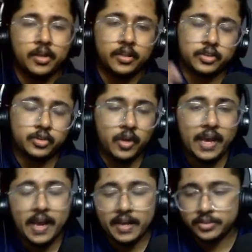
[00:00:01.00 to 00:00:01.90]
So
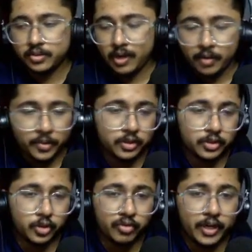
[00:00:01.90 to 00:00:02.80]
hey guys, welcome to this
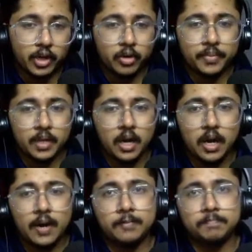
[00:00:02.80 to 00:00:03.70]
new video.
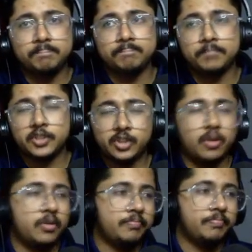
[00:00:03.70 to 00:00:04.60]
For
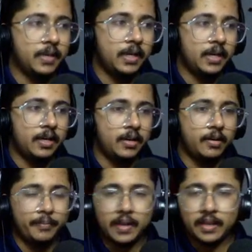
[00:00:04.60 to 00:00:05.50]

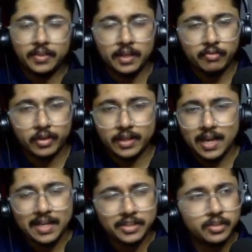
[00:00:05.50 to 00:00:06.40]
the
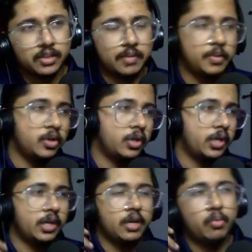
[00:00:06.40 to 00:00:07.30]
last about
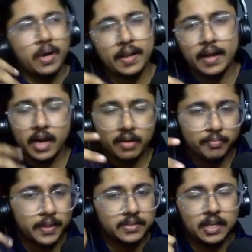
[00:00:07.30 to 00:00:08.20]
1.5
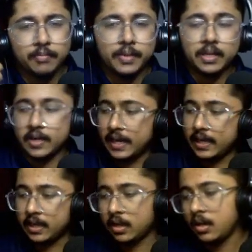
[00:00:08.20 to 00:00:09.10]
months, I've been
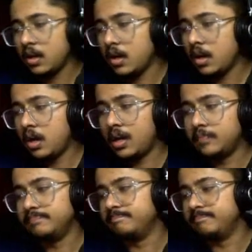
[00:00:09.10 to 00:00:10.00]
reading
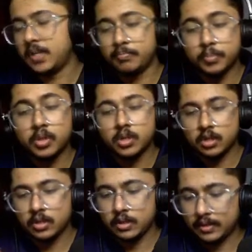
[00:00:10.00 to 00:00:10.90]
a
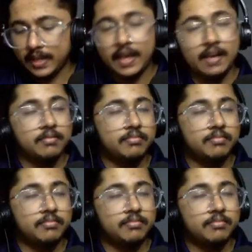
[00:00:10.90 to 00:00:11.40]
book that I